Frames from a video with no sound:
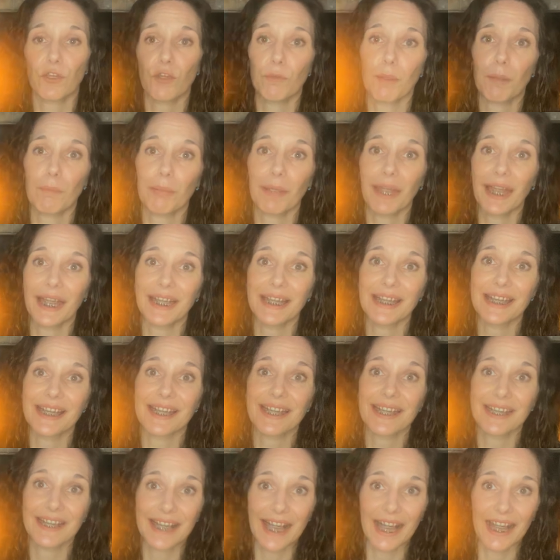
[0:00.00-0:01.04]
you've been planning to
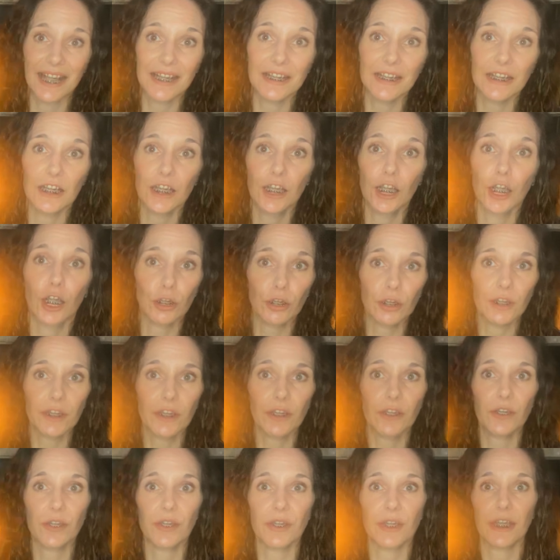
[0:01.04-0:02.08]
sell,
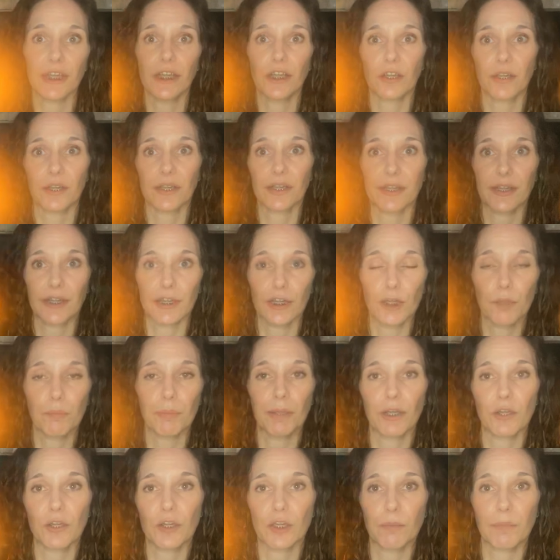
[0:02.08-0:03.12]
earlier in the year still
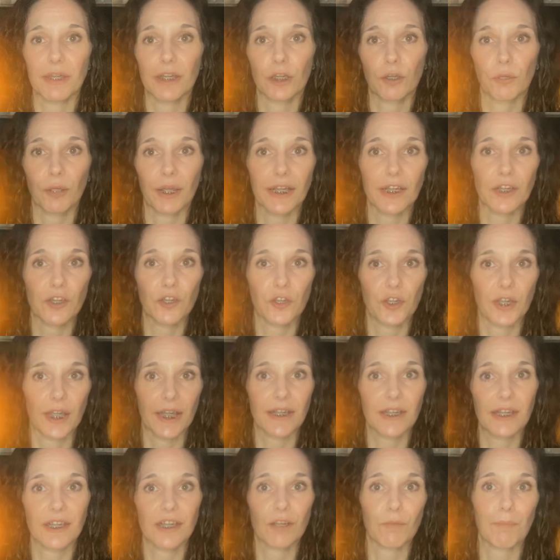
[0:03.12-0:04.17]
appears to be the greatest
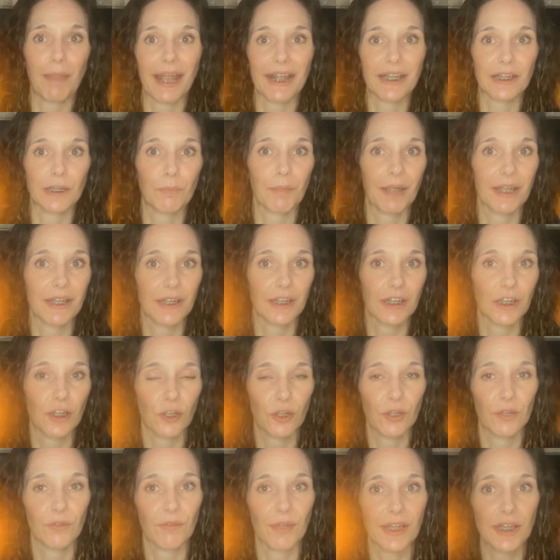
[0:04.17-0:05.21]
chances of maximizing
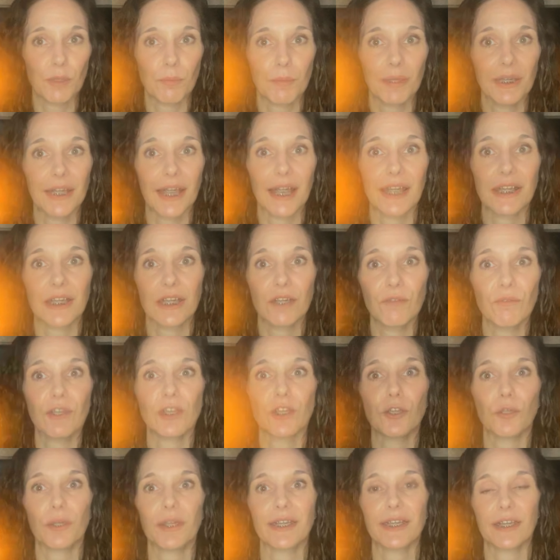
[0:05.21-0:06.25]
your investment as
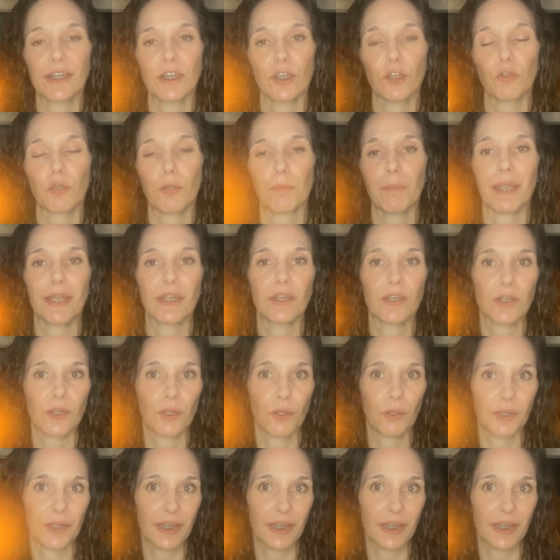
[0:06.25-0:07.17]
inventory still remains so